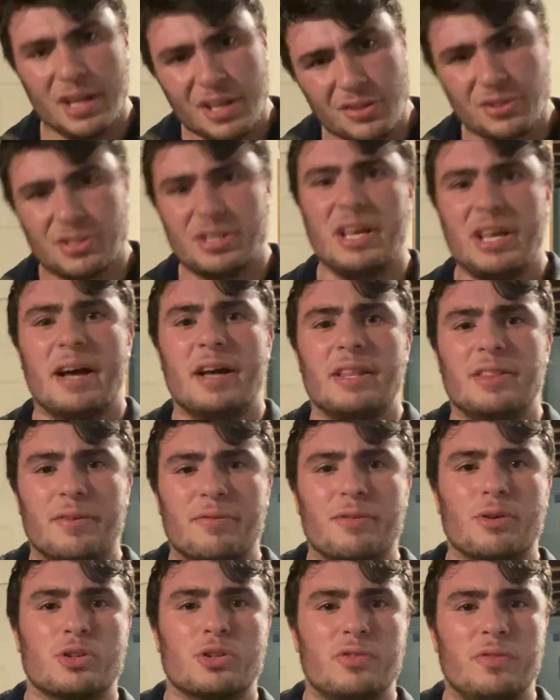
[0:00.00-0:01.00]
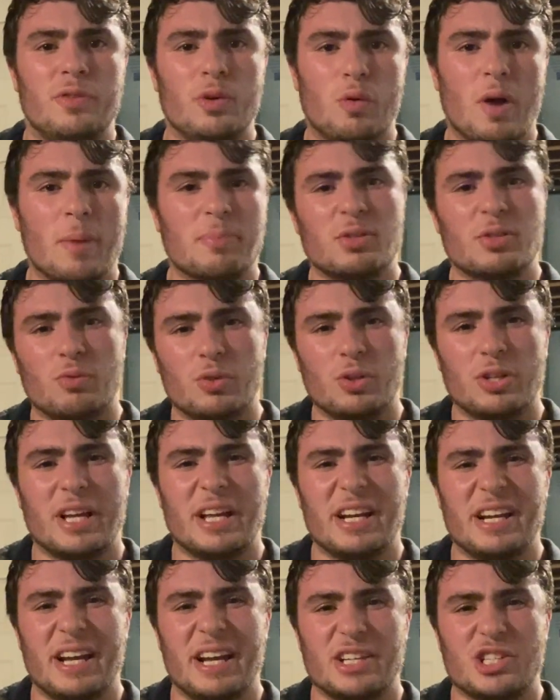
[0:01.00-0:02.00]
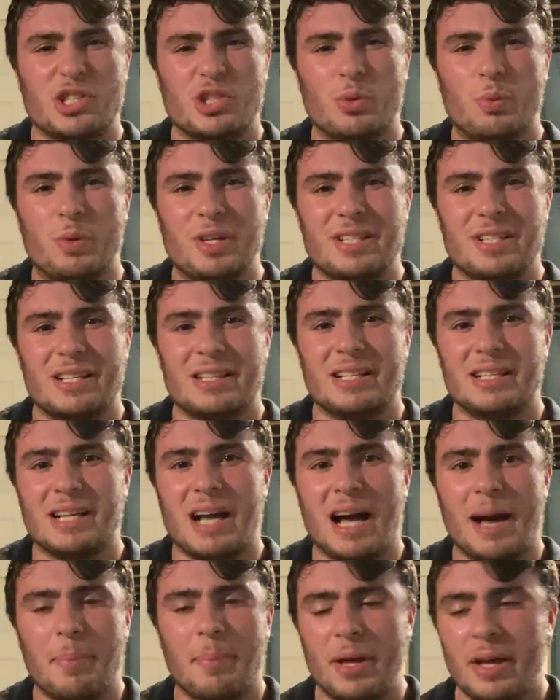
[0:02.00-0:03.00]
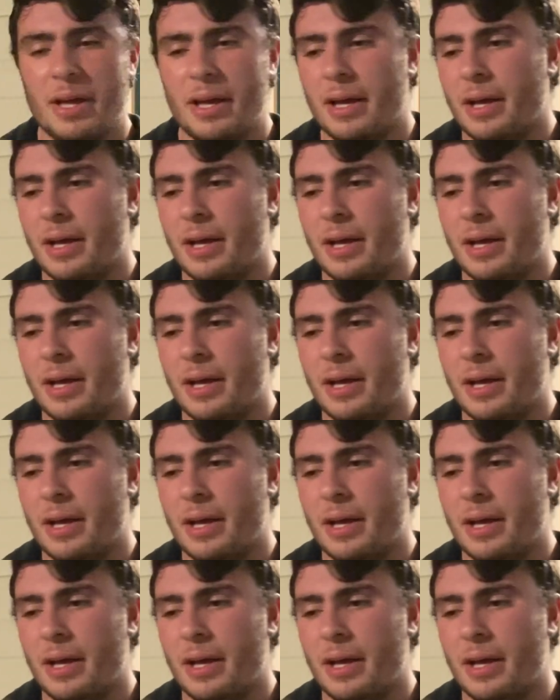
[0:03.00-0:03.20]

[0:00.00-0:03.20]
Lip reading: You'll see in the first few reps, I really get a nice squeeze at the top.